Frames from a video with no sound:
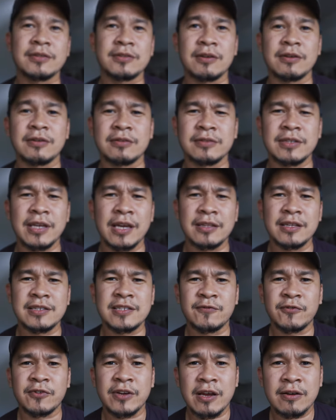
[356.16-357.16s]
So yeah,
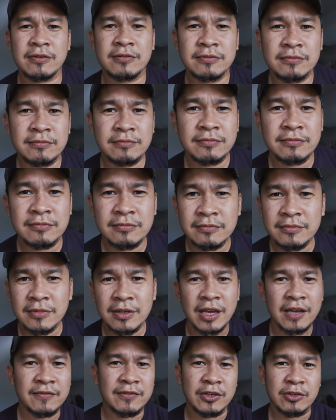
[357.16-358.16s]
that's it for now.
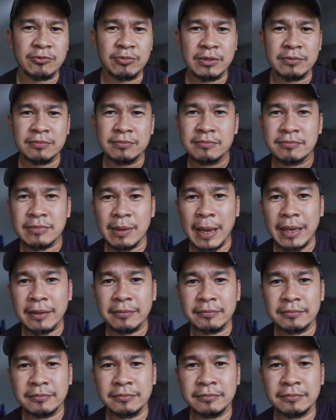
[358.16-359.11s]
Have a good one. Bye.